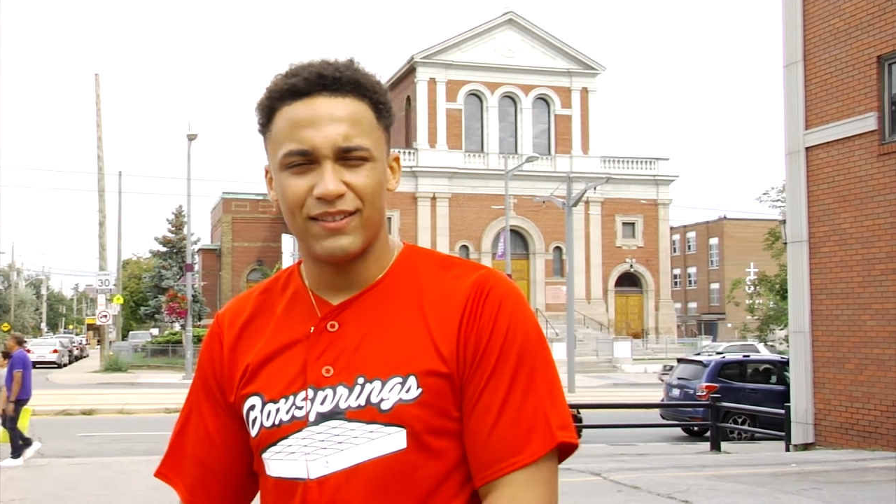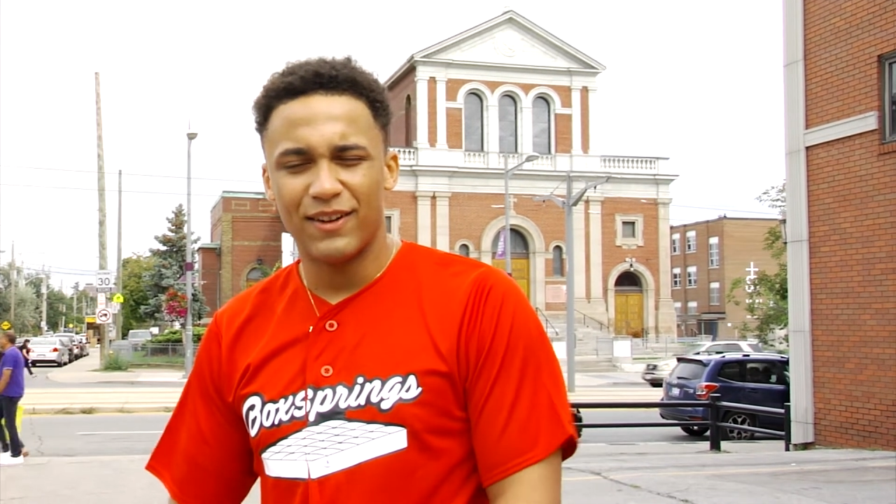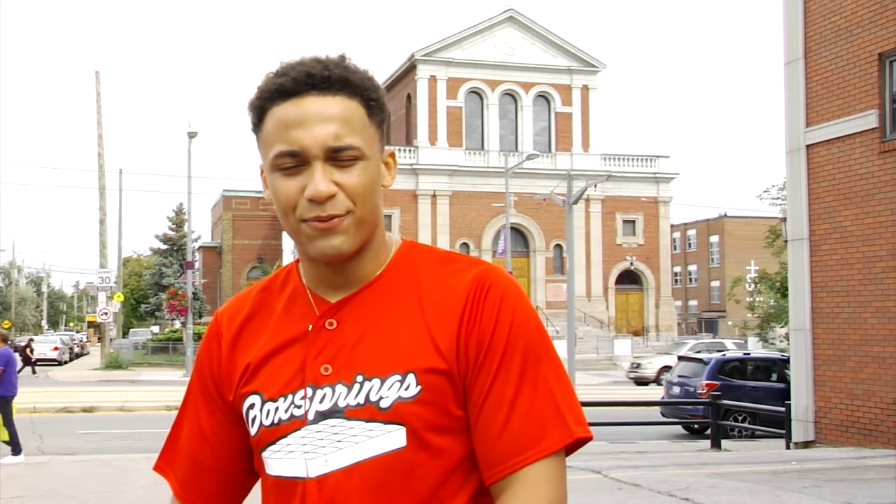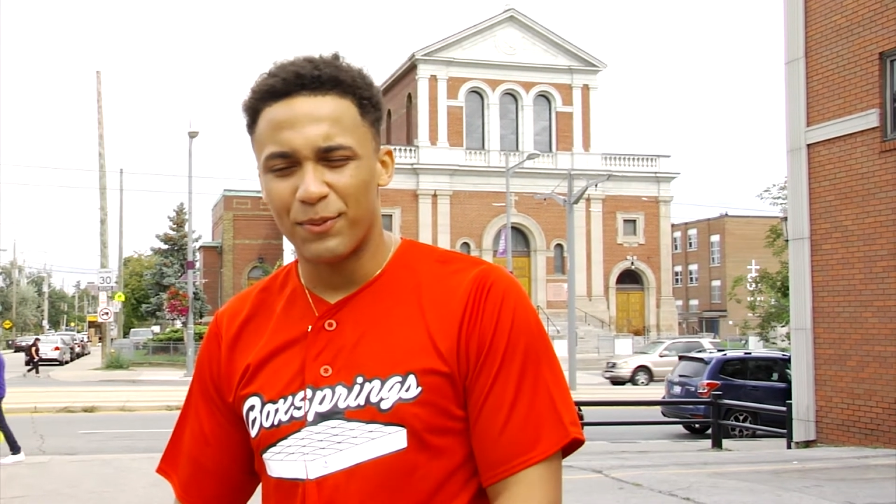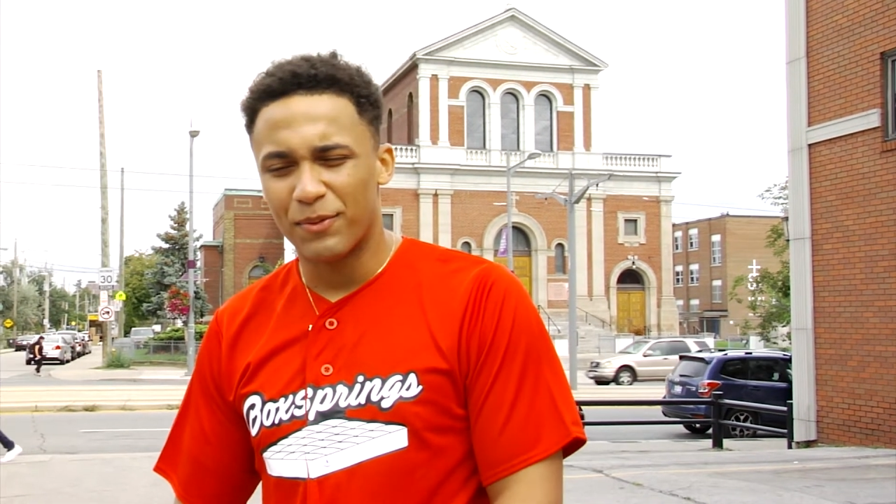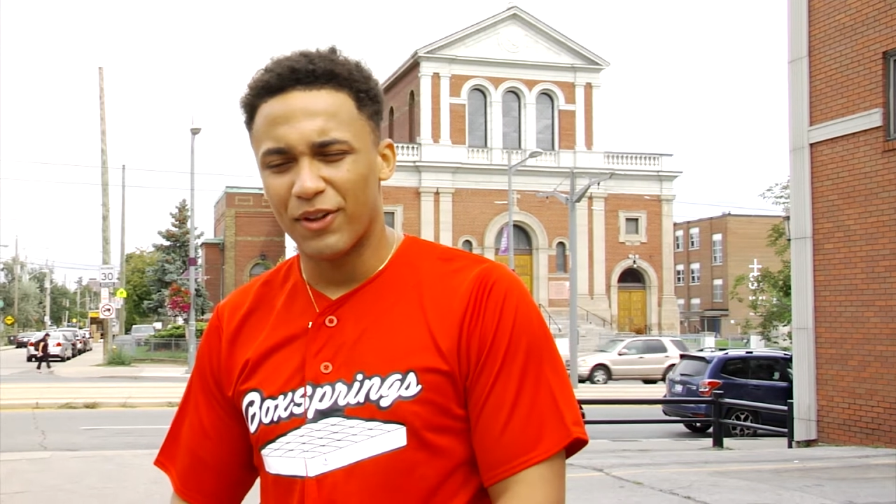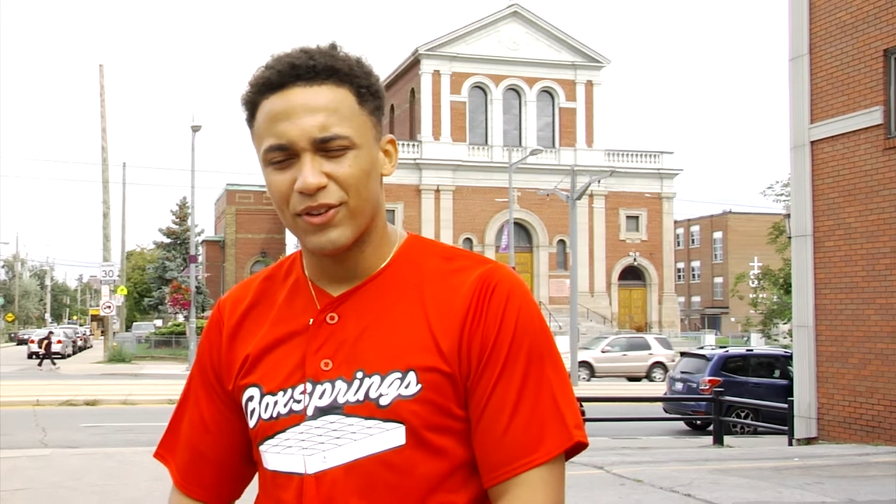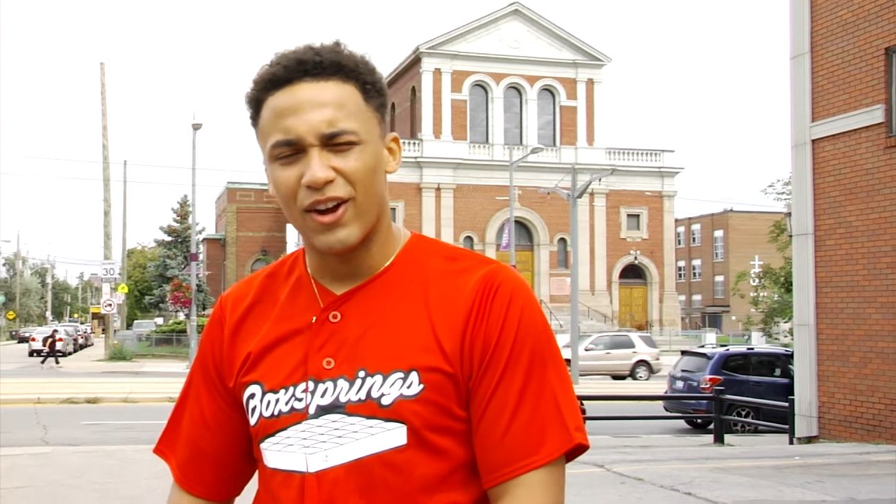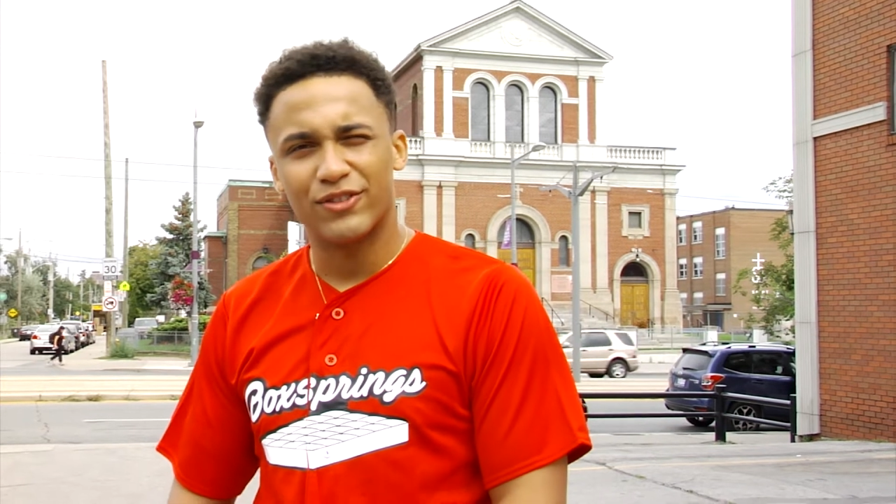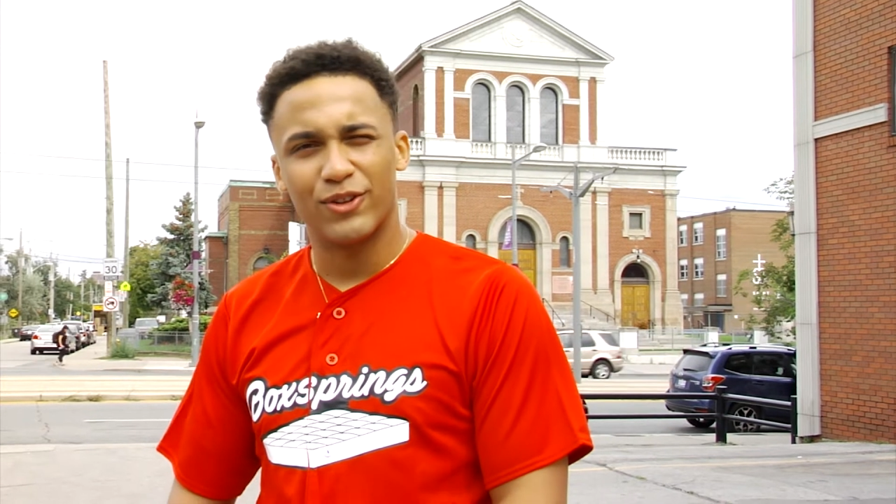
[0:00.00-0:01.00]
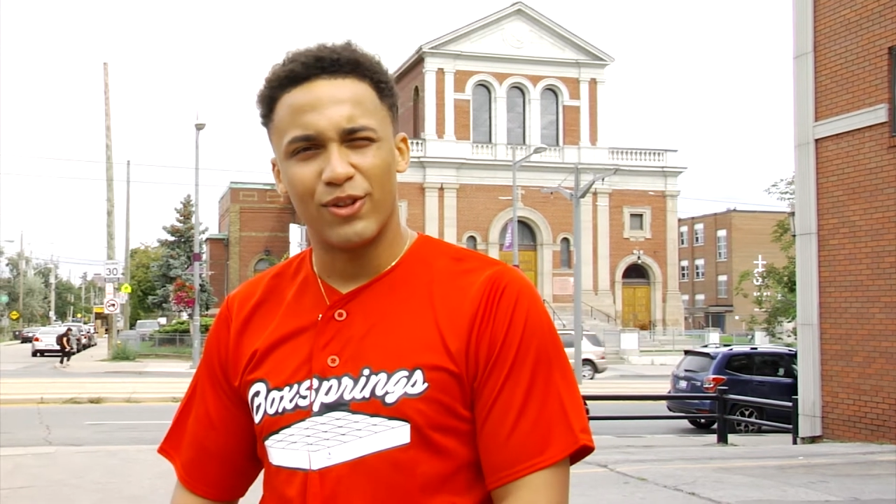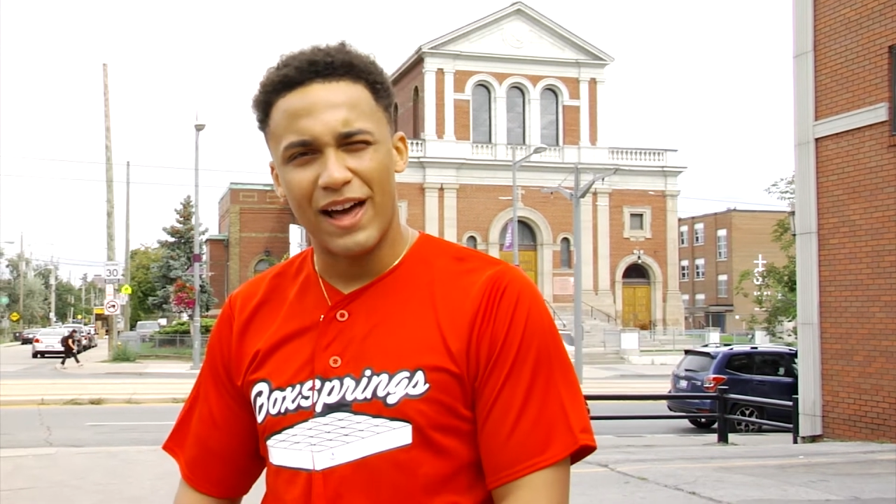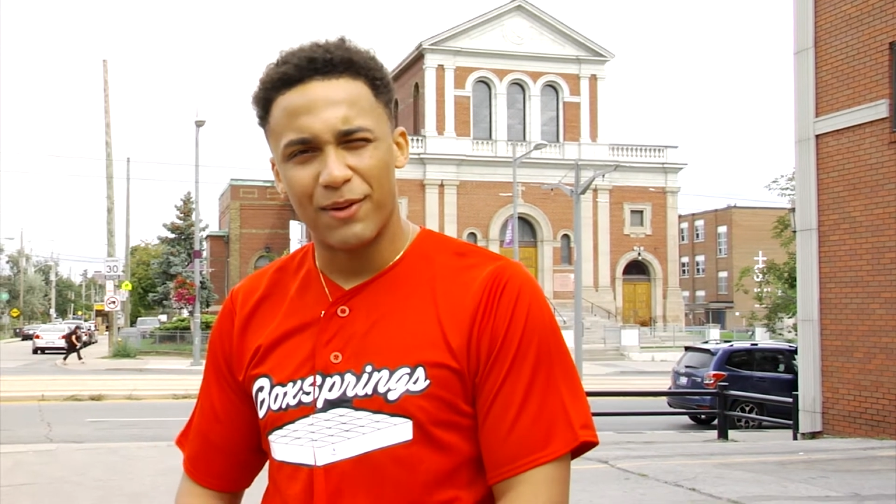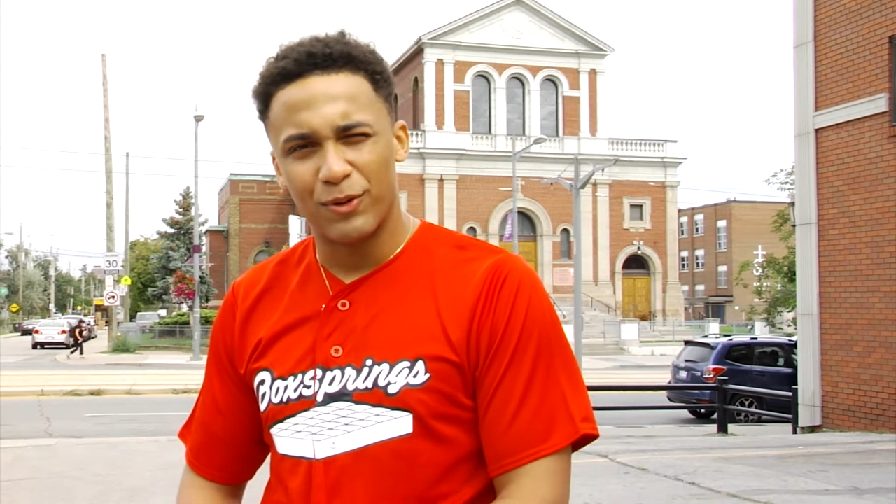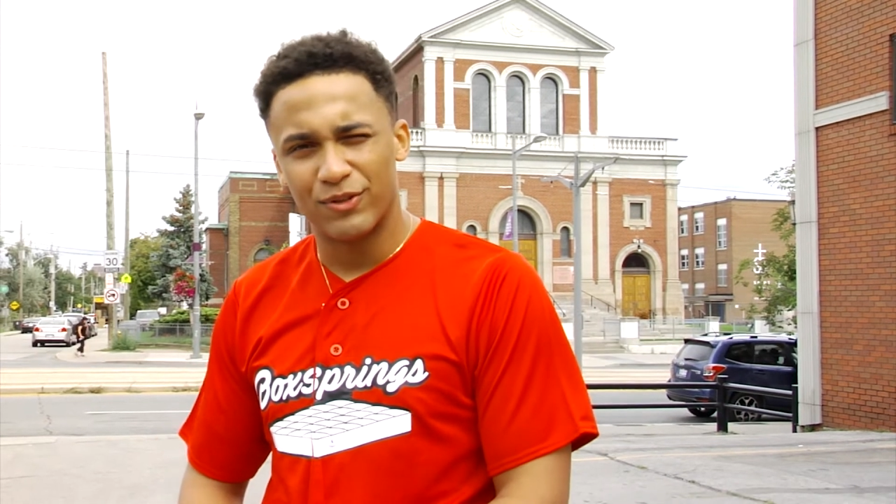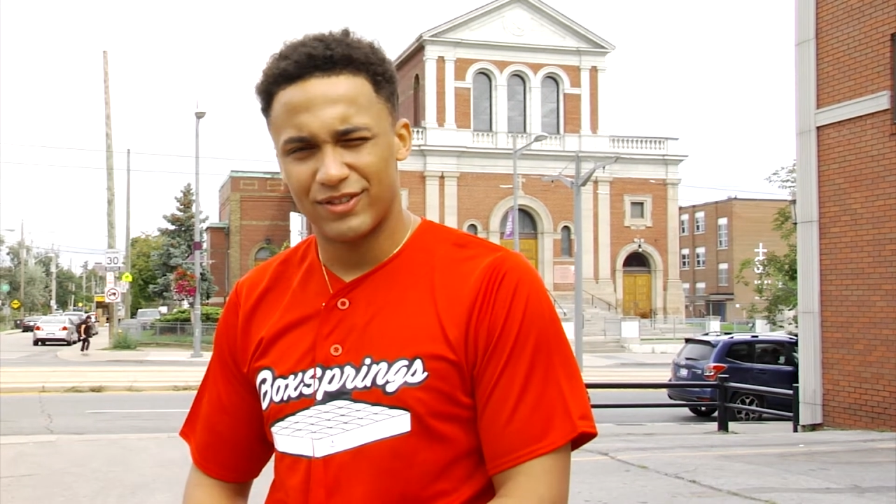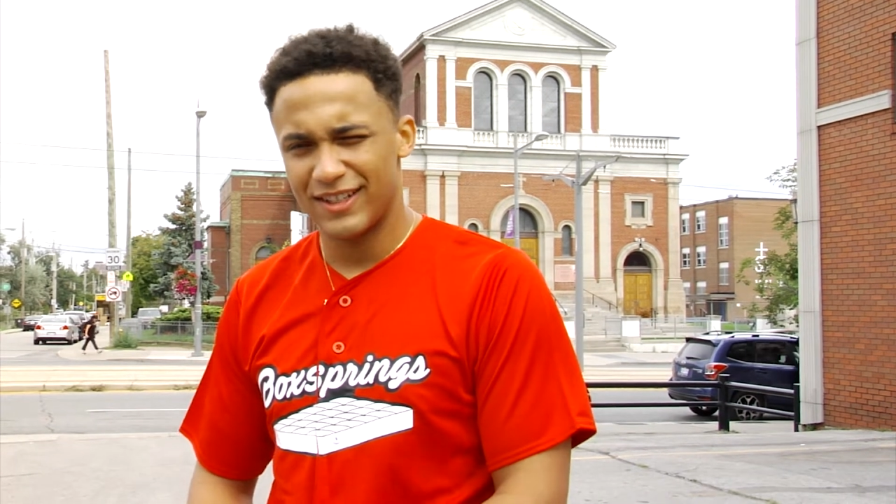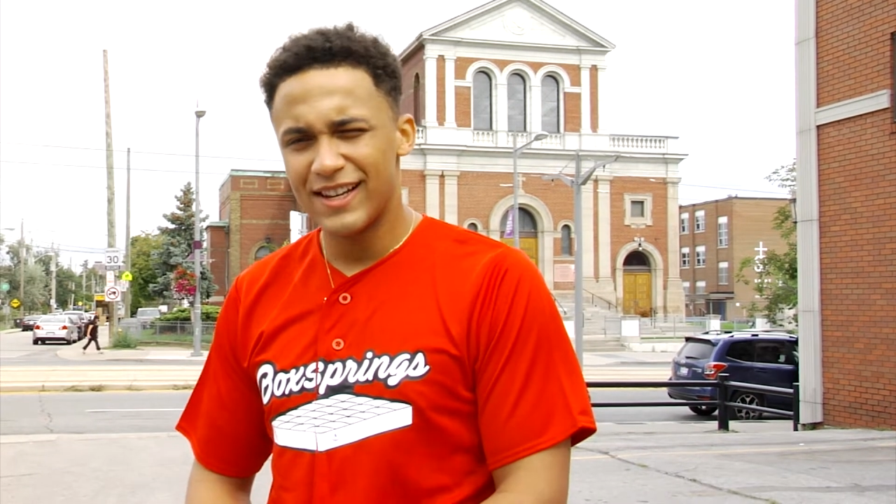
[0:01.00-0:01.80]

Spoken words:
a film called Nocturnal Animals.